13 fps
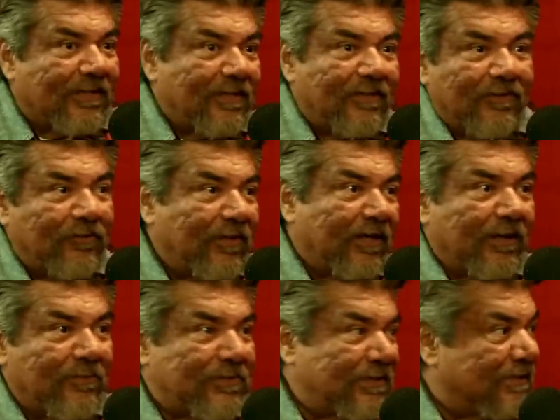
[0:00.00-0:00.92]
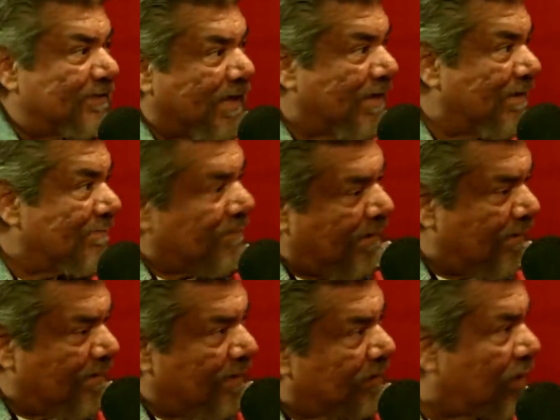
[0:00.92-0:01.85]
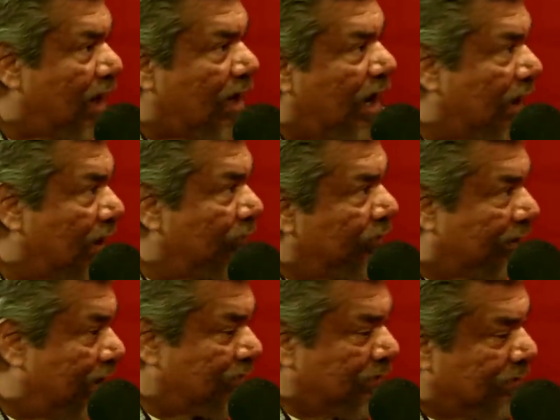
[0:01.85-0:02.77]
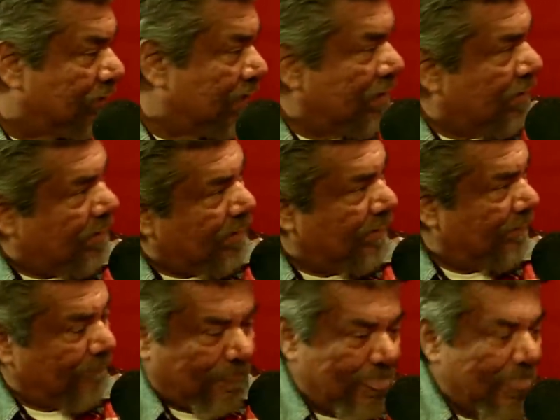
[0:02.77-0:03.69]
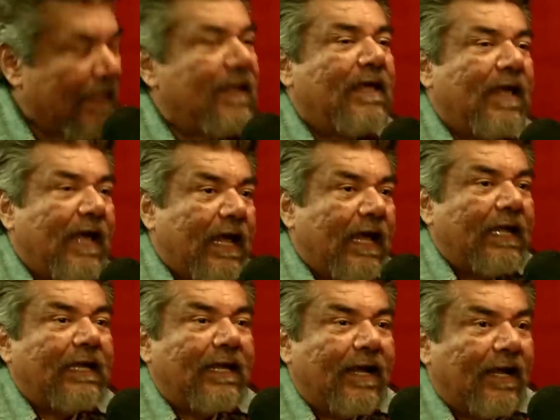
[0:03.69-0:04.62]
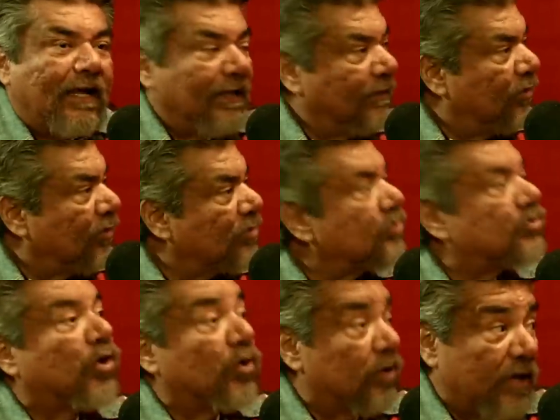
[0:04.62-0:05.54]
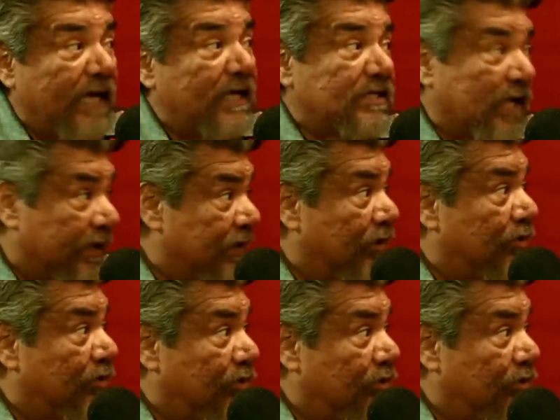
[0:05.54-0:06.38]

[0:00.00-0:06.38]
the dude that comes into town, hey, like Doc Hollywood comes into town. Hey. Yeah, right. And those ladies like in their